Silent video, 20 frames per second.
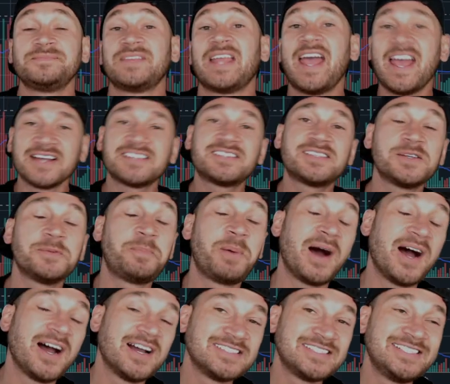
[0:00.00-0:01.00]
Hex is a
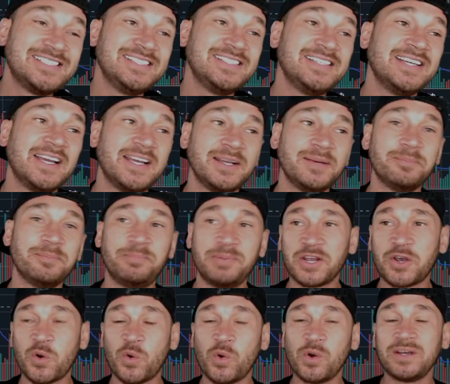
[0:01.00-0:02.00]
Ponzi and
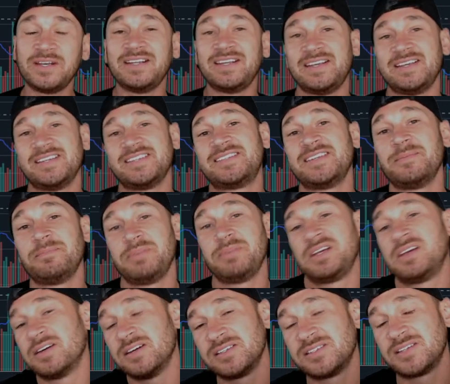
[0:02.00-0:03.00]
Bitcoin isn't,
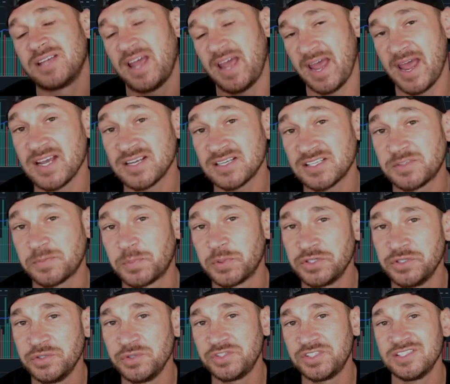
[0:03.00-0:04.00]
because Hex
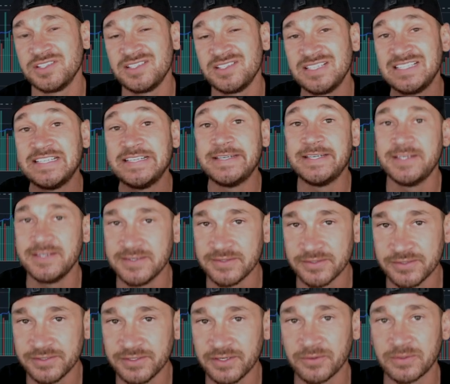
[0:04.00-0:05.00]
produces
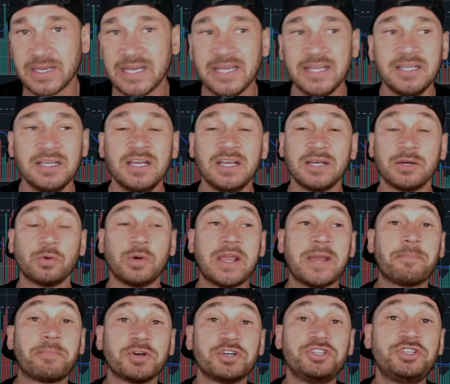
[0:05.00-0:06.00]
yield, okay?
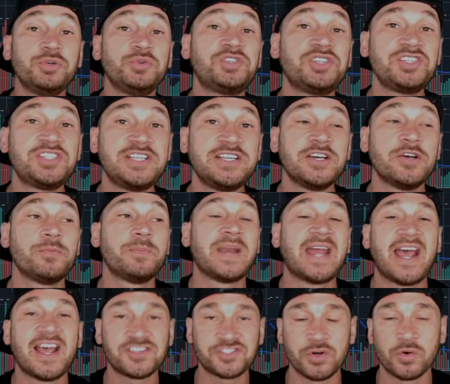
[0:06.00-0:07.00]
It produces yield, but it
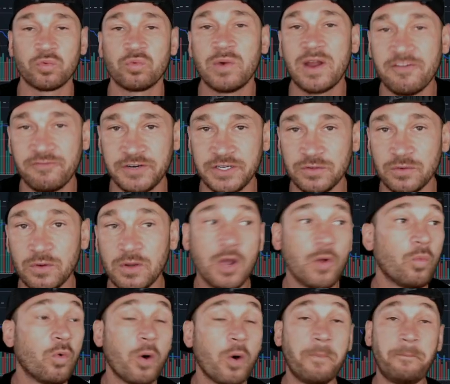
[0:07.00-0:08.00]
has no revenue.
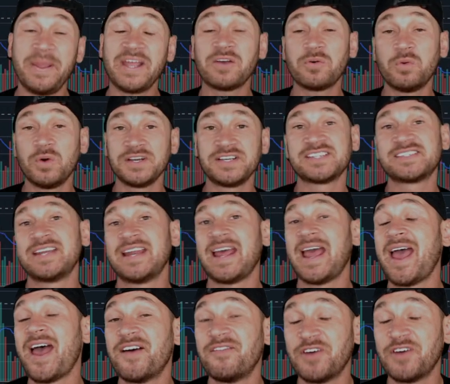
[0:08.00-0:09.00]
Well, Bitcoin doesn't
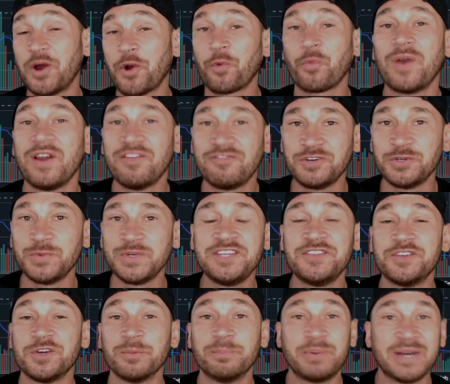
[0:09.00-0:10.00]
have a revenue
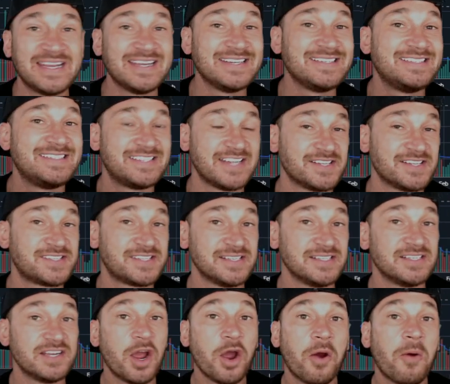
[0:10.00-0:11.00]
either, but it
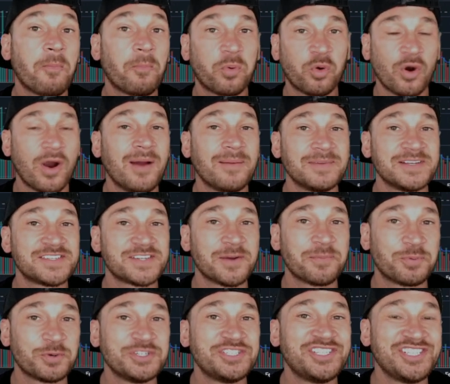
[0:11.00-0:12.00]
doesn't promise
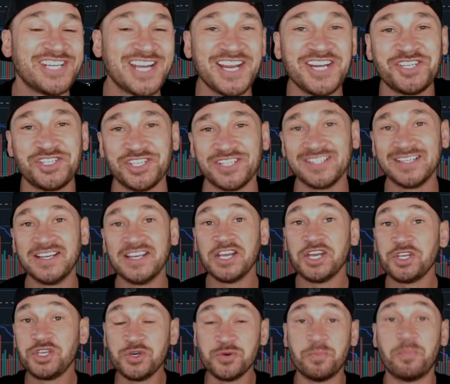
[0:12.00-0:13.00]
appreciation.
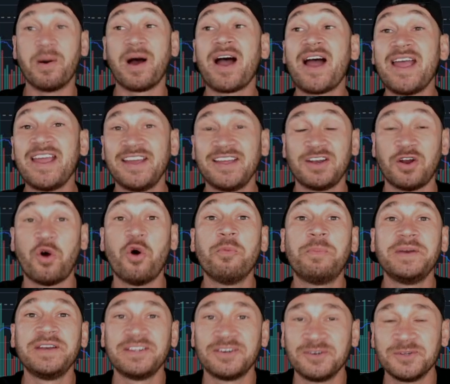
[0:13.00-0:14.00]
You buy it
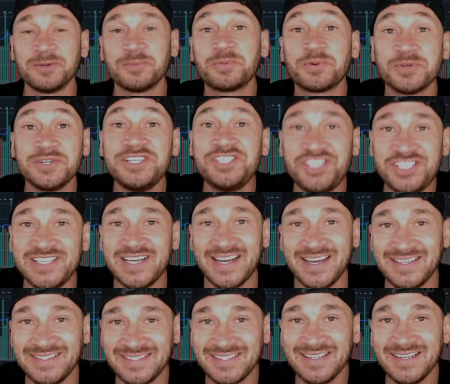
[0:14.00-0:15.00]
hoping it'll
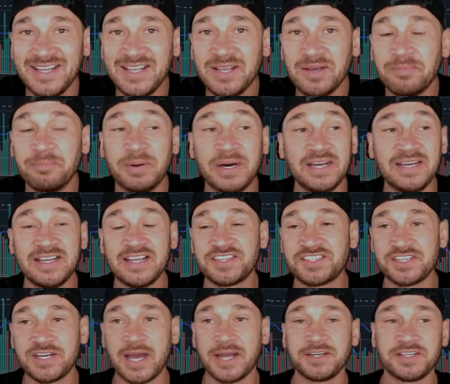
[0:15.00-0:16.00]
appreciate, but
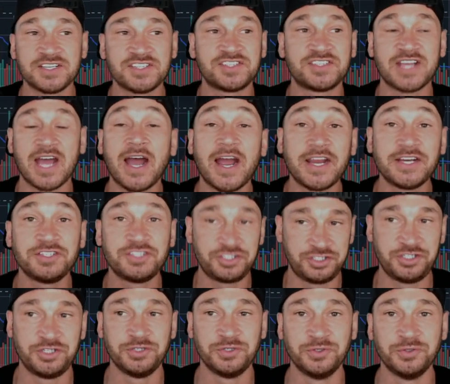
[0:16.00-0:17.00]
it's not designed
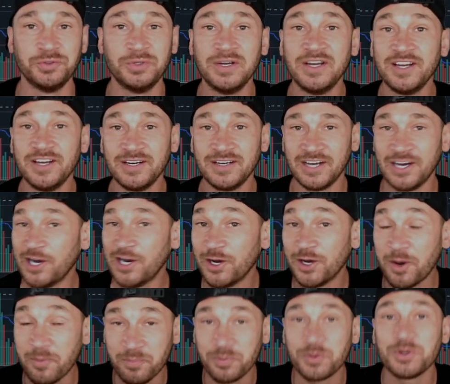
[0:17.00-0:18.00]
to uh,
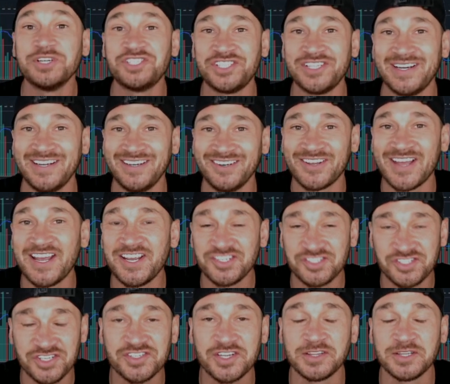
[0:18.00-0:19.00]
appreciate, okay?
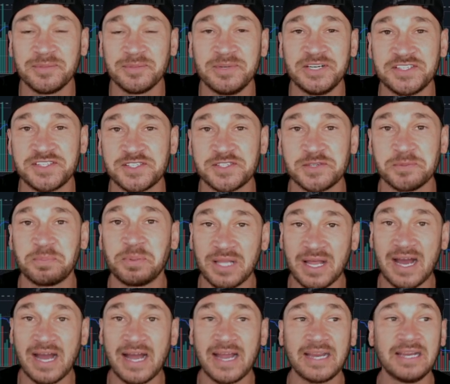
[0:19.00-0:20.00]
It's just a limited
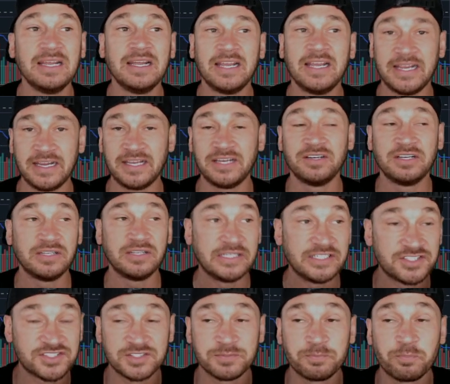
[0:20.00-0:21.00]
supply, and
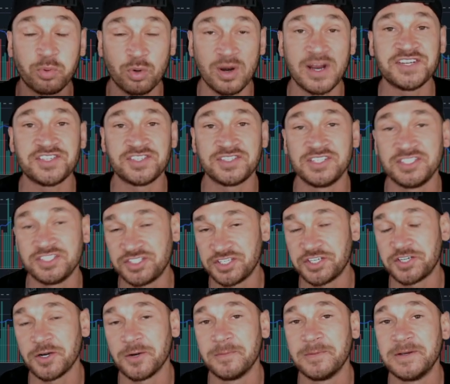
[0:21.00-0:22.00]
its price is
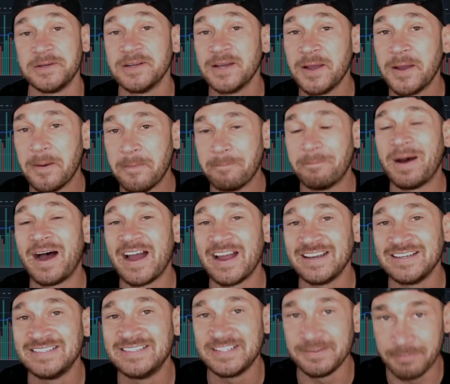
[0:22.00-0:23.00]
determined by
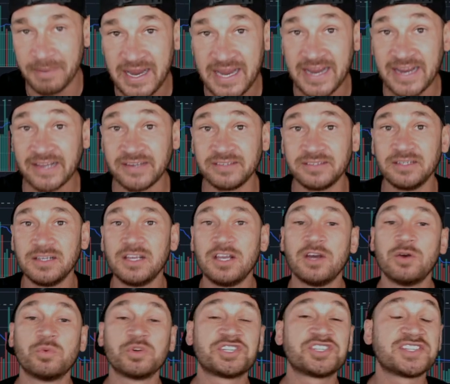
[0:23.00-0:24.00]
demand,
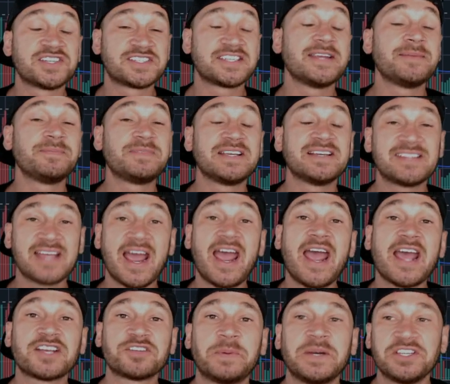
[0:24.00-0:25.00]
which is the same thing as
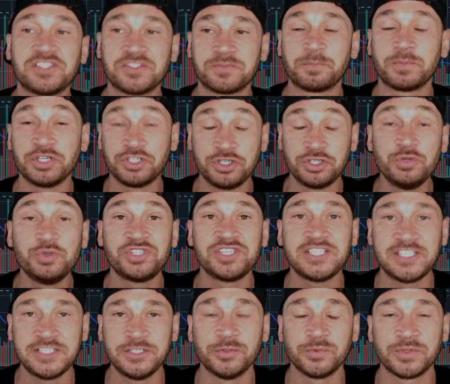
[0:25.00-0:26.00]
Hex, but it's
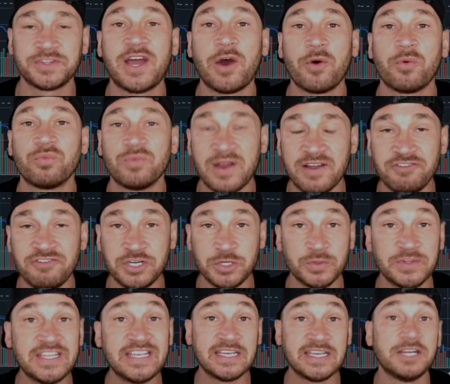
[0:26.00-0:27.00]
producing yield without revenue,
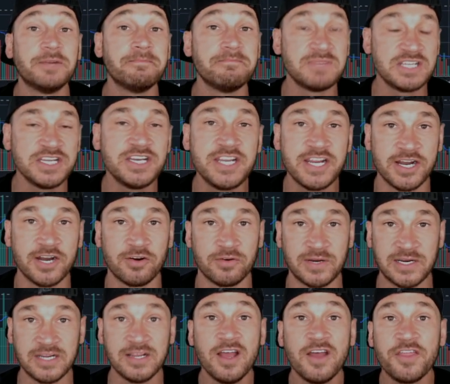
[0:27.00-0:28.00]
and the
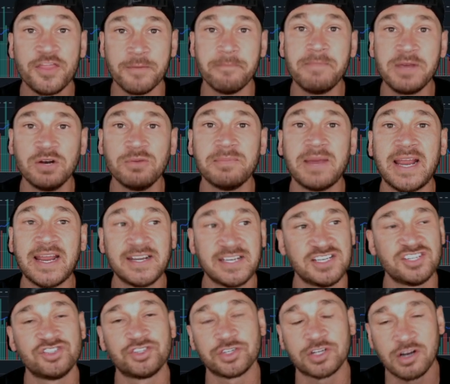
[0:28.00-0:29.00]
intermediary, the middleman,
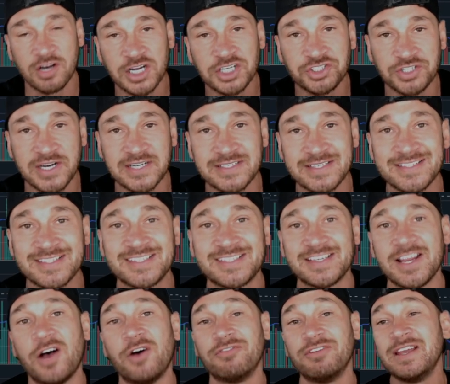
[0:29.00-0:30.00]
is the contract
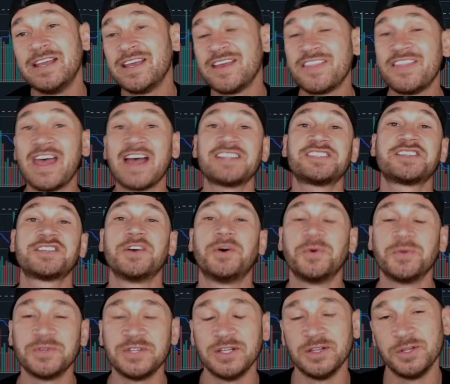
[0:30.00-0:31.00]
itself. That's the
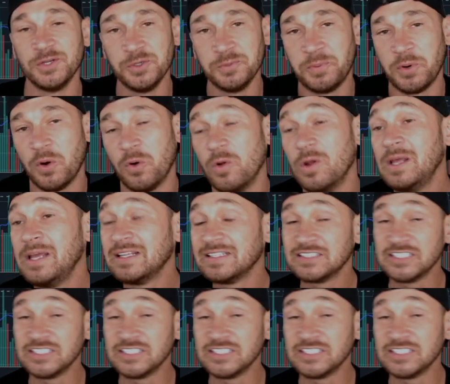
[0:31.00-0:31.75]
only loophole.